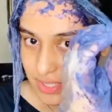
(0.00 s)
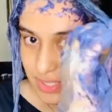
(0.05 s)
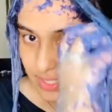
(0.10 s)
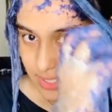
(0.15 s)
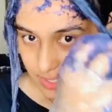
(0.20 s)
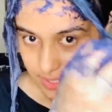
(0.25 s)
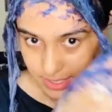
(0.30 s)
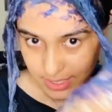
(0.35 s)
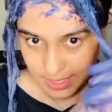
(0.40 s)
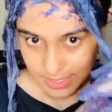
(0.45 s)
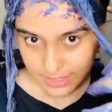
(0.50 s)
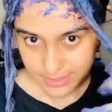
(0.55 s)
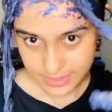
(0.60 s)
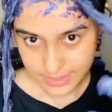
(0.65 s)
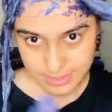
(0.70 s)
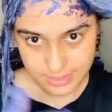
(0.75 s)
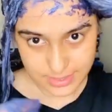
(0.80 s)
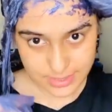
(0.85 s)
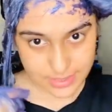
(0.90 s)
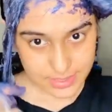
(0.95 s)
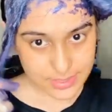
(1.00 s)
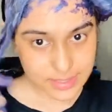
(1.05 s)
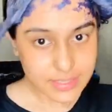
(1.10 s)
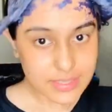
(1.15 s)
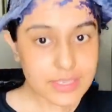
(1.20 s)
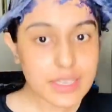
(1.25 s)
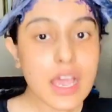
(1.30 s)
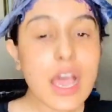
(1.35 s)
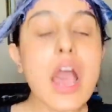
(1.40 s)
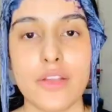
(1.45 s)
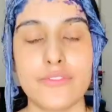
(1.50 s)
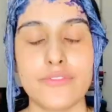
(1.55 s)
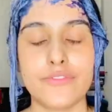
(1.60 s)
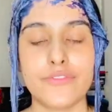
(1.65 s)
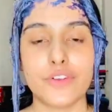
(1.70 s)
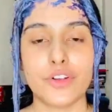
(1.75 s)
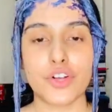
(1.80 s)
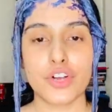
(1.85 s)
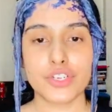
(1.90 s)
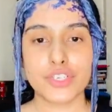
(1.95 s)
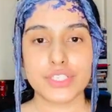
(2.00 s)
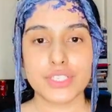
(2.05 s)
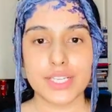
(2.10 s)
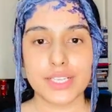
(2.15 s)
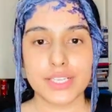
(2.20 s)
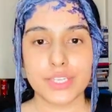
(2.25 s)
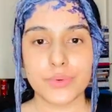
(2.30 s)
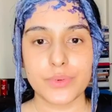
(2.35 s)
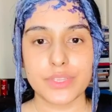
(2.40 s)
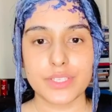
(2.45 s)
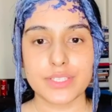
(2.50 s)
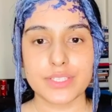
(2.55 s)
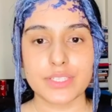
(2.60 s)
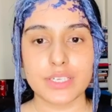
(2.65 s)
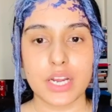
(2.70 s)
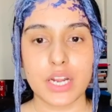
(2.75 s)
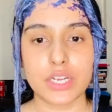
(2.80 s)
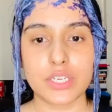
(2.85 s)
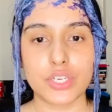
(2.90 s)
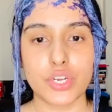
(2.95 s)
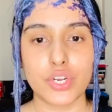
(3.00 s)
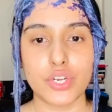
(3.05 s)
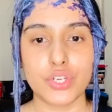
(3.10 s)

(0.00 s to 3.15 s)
just in case. Forgot to tell you in the start,